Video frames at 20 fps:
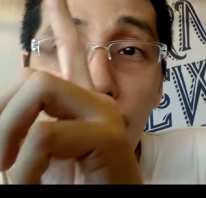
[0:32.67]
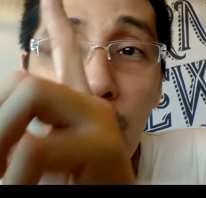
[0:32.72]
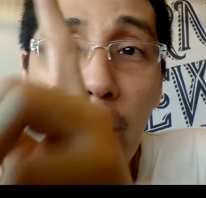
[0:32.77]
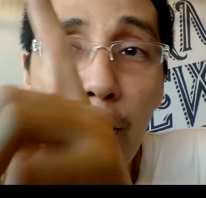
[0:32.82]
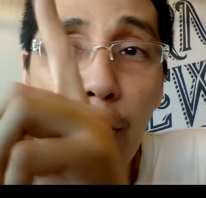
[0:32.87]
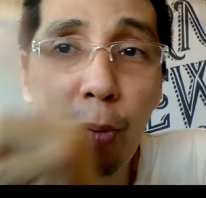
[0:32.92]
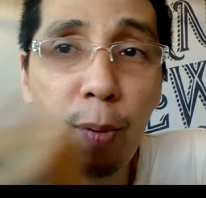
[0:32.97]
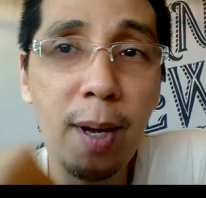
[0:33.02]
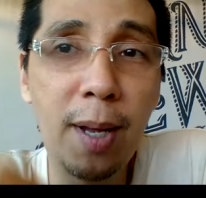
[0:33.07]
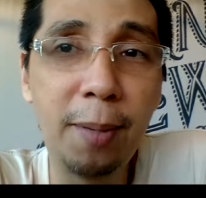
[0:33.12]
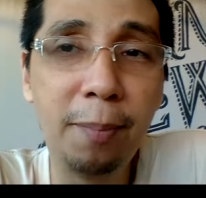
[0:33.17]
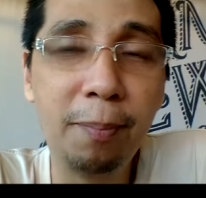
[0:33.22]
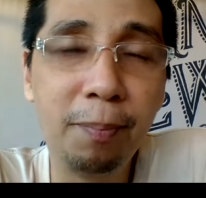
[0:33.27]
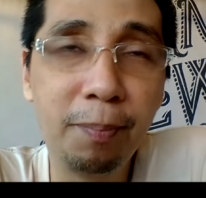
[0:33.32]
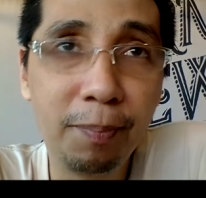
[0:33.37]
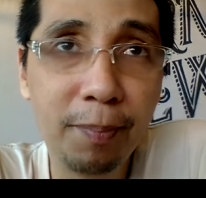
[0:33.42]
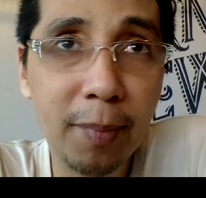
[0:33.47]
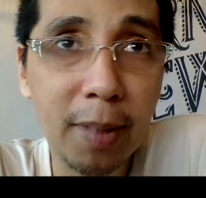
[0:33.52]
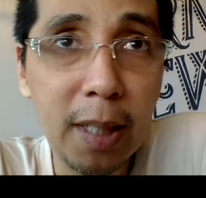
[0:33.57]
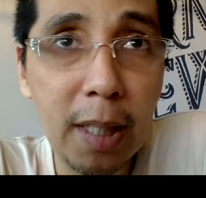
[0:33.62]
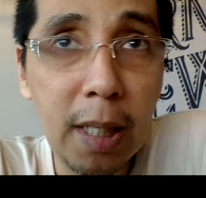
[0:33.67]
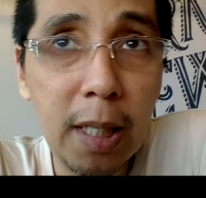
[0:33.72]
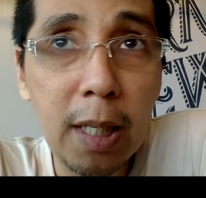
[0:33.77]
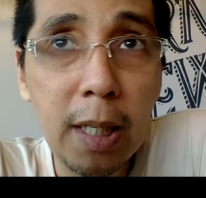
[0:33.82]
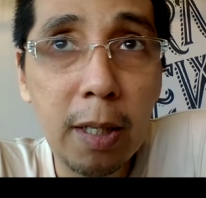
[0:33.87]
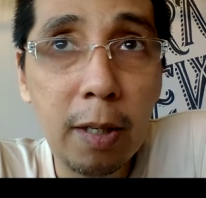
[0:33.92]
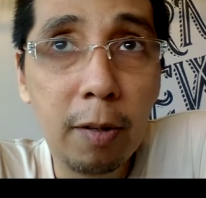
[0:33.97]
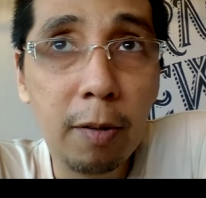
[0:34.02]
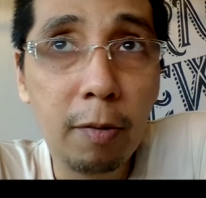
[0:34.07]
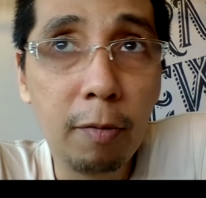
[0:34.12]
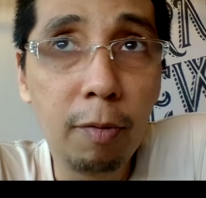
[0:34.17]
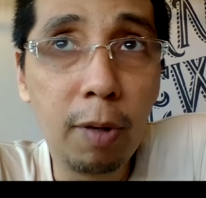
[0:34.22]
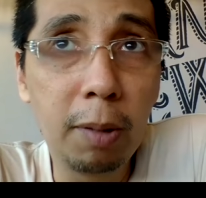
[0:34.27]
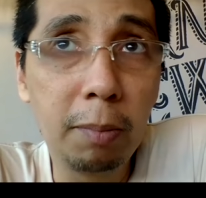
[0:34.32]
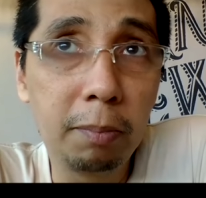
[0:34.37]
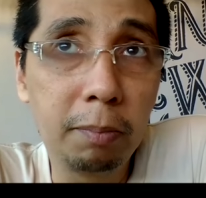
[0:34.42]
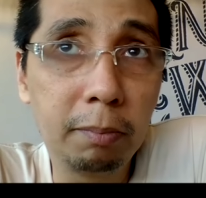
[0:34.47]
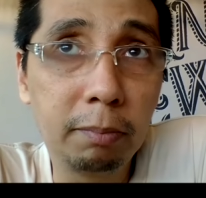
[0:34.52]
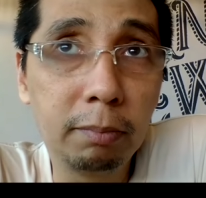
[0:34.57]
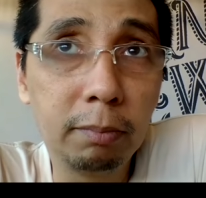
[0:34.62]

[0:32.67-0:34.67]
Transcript: Number one. Well,